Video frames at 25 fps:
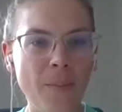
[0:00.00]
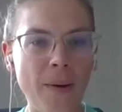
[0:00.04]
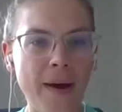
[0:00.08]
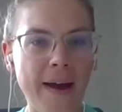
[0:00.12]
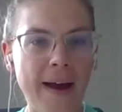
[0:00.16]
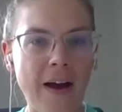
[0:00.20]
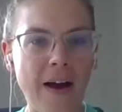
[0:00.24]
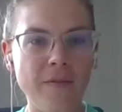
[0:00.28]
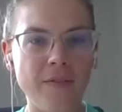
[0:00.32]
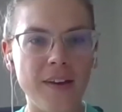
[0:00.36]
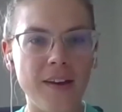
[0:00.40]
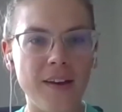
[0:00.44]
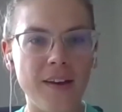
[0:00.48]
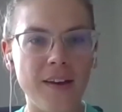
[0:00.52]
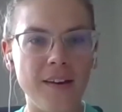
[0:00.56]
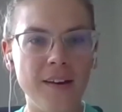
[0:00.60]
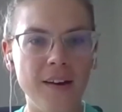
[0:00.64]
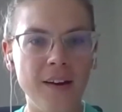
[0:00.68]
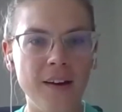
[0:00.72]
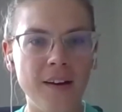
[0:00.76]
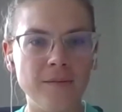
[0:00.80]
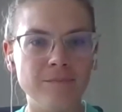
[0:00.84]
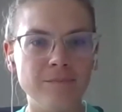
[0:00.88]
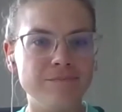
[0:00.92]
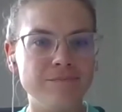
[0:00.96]
having
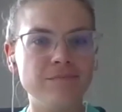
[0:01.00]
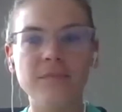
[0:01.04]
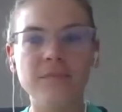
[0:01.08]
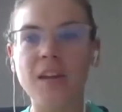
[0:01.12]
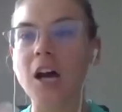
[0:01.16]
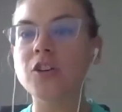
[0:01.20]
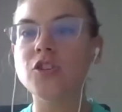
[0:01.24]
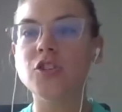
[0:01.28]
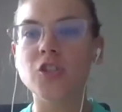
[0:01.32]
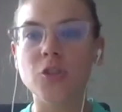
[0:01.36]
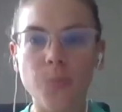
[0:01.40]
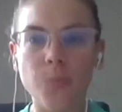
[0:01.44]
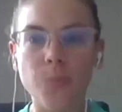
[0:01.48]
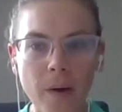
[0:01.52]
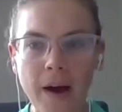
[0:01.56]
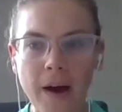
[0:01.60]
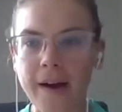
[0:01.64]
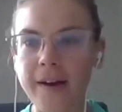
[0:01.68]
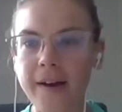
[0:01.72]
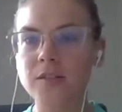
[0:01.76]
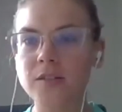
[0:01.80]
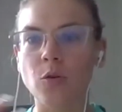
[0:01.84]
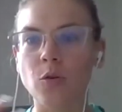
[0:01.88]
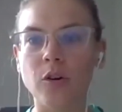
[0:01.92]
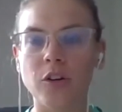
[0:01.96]
a
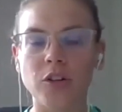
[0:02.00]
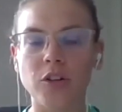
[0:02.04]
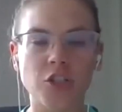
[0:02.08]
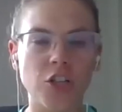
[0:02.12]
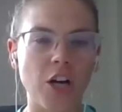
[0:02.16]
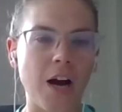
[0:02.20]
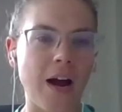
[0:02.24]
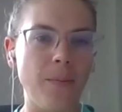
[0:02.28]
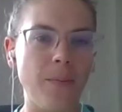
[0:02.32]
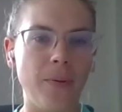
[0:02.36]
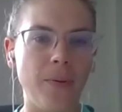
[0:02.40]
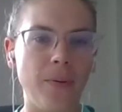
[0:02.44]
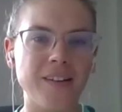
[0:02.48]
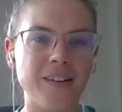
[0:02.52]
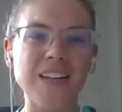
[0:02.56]
duplex or a triplex.